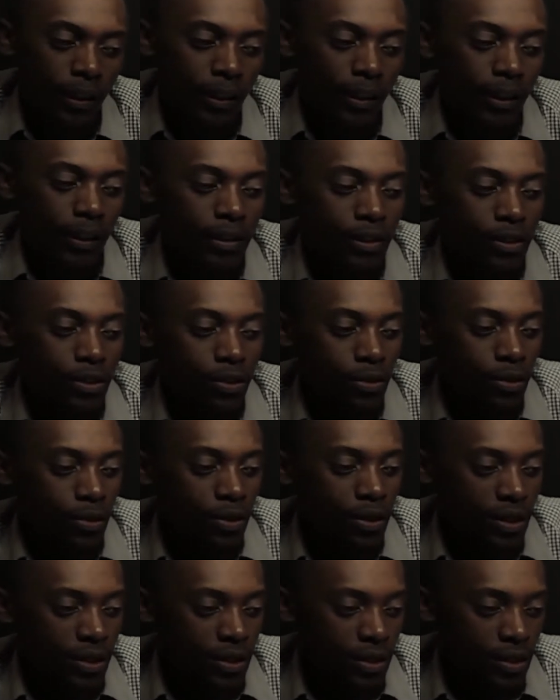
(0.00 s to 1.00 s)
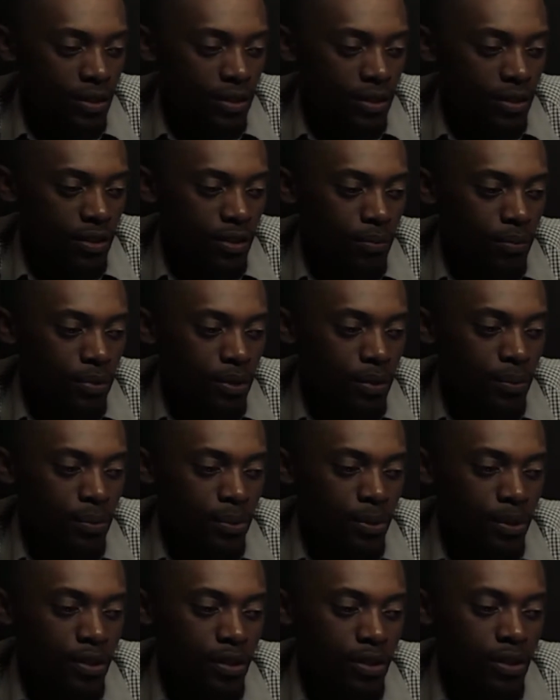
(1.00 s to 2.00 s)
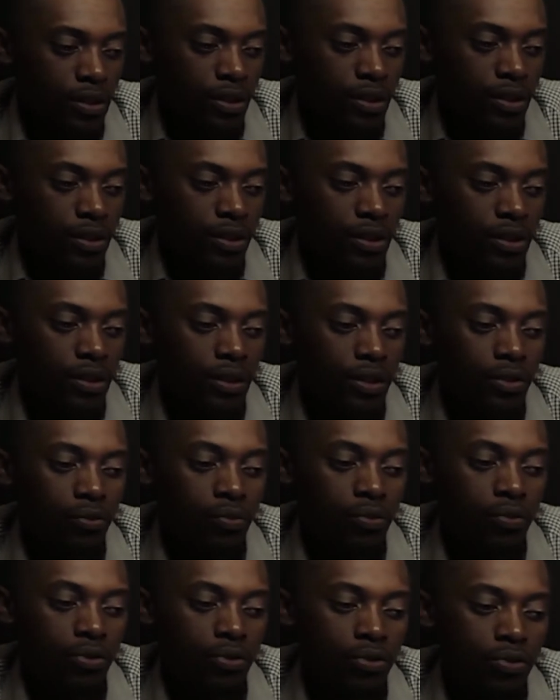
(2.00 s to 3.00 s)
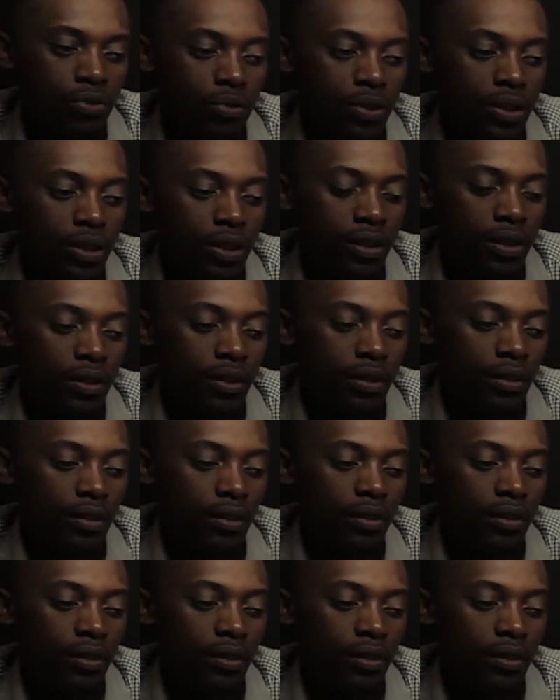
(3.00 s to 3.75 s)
and so this is its mean position, and it will swing